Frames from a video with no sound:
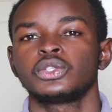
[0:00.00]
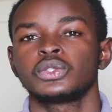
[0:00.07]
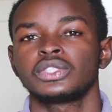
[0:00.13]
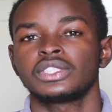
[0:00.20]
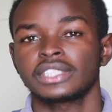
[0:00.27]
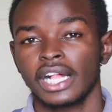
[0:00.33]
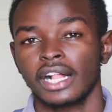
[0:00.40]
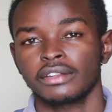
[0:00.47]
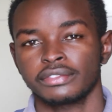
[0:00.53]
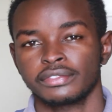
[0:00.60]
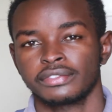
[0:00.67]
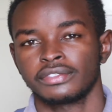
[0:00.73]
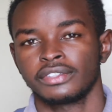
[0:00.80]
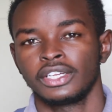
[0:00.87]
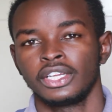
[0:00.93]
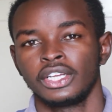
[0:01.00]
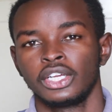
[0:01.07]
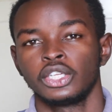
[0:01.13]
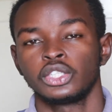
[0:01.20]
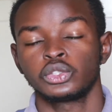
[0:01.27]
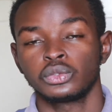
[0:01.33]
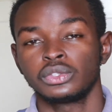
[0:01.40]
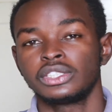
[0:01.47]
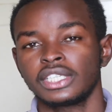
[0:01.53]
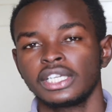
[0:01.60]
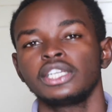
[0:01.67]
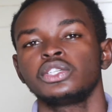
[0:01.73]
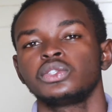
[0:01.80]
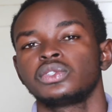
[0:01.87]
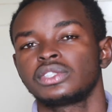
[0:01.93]
yourself to
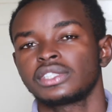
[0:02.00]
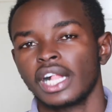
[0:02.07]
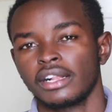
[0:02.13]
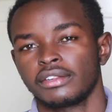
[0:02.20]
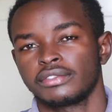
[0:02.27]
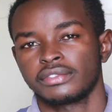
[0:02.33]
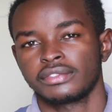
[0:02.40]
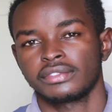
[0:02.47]
drain yourself.